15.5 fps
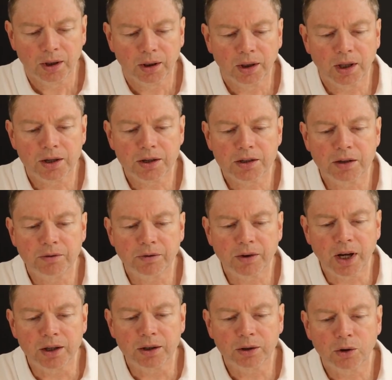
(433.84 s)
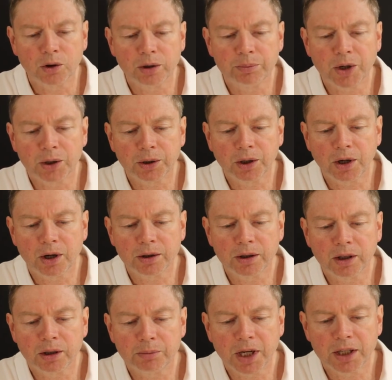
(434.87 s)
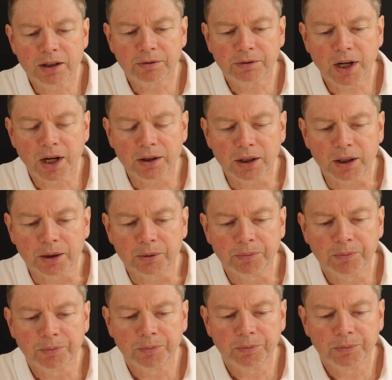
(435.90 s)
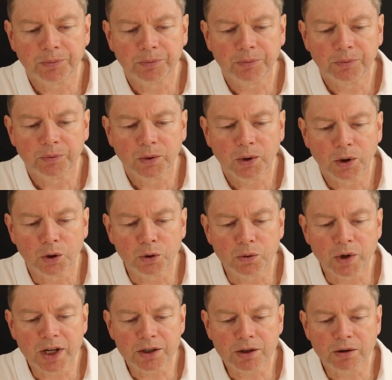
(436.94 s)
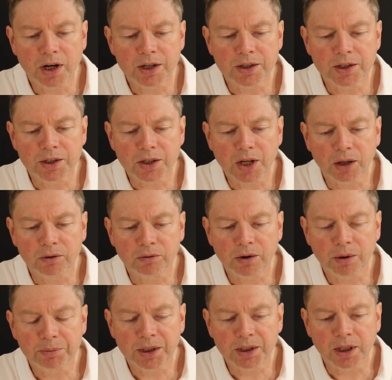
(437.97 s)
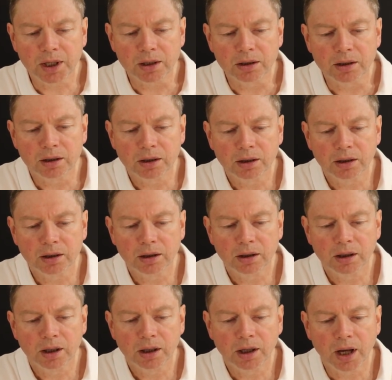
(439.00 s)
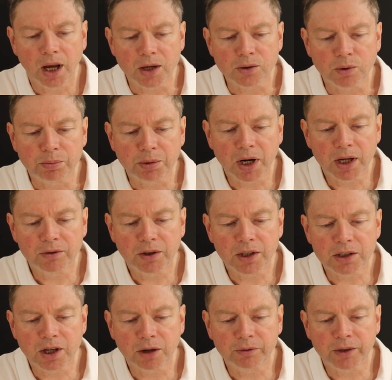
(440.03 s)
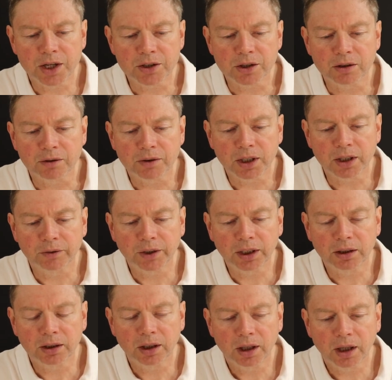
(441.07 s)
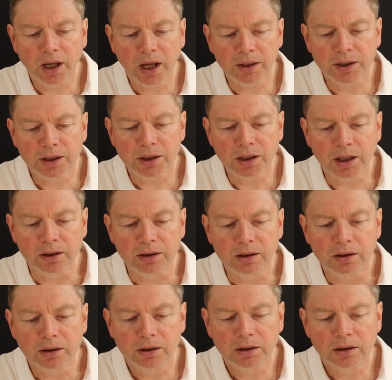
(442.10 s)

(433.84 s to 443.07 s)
Let us in faith call upon God the Almighty Father, who raised Christ his Son from the dead, as we pray for the salvation of the living and the dead.